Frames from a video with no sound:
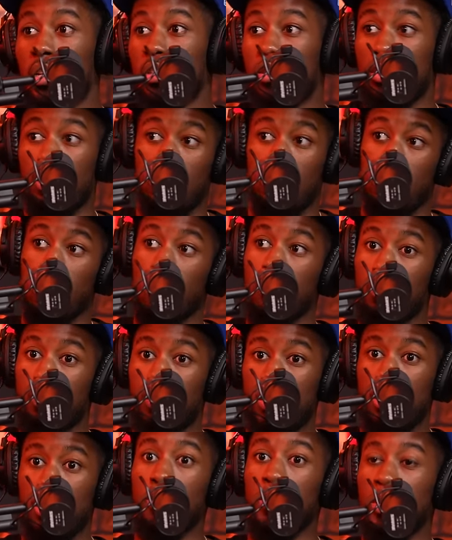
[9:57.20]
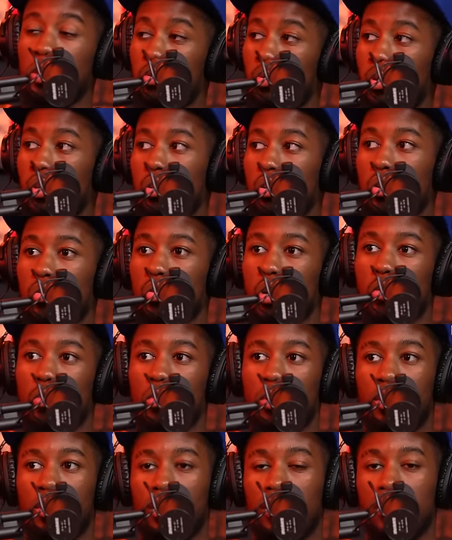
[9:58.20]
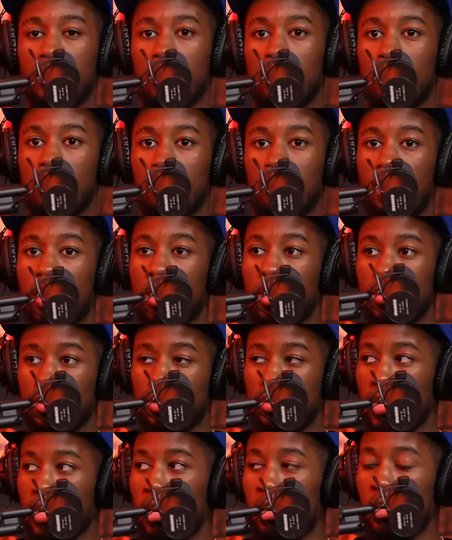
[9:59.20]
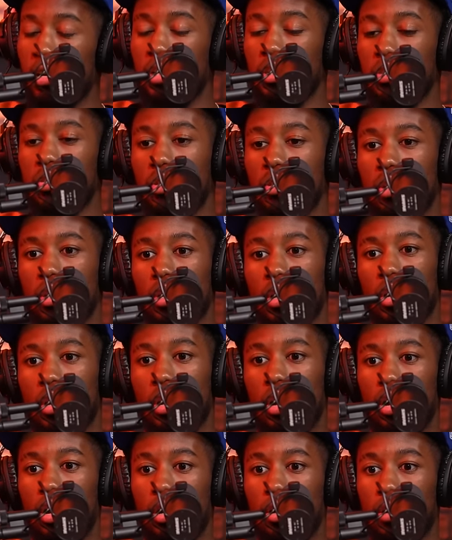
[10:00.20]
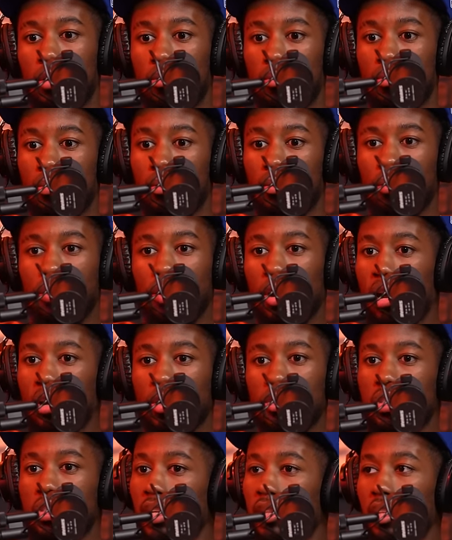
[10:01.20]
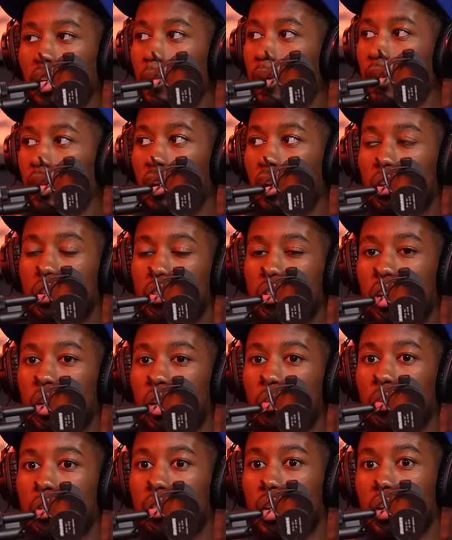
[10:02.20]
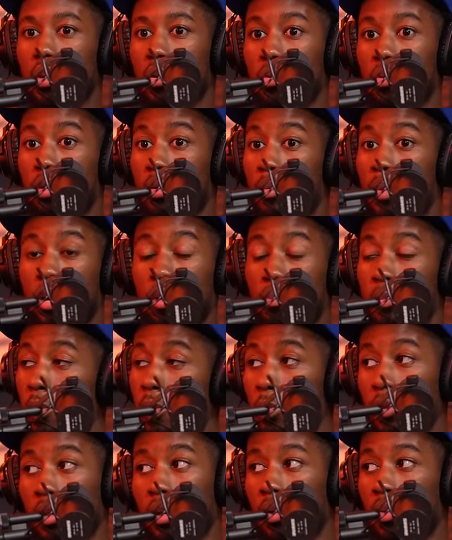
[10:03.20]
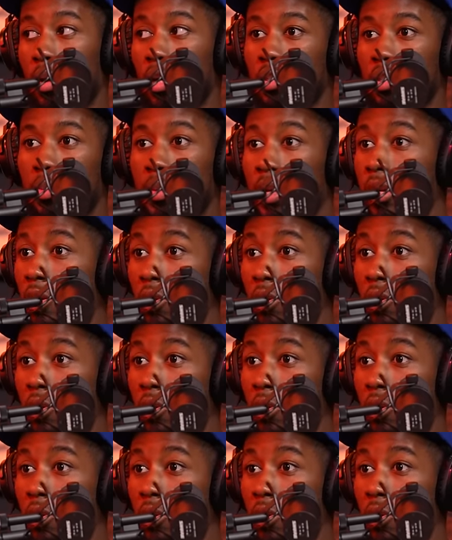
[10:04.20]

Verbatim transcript: to be the best race car driver on, on Fridays and Saturdays. Um, but honestly, I think about that all the time because I know the amount of people that are watching me. I